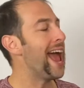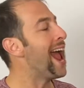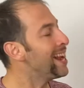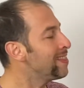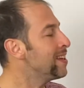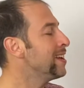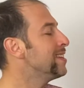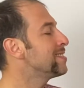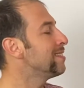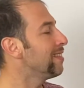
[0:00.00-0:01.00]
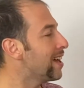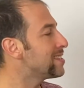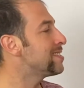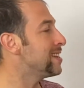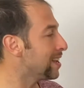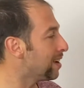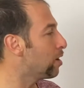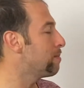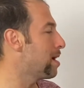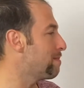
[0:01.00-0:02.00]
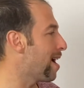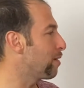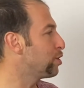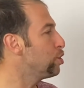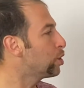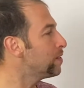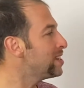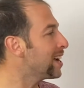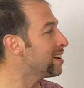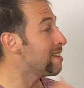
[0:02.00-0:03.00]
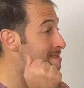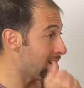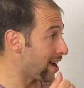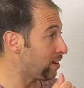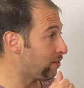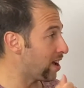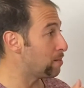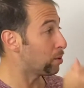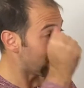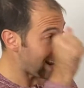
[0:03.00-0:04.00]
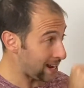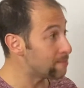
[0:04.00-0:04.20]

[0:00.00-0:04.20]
Anything is less stinging on my mouth. You could have taken a knife and put it in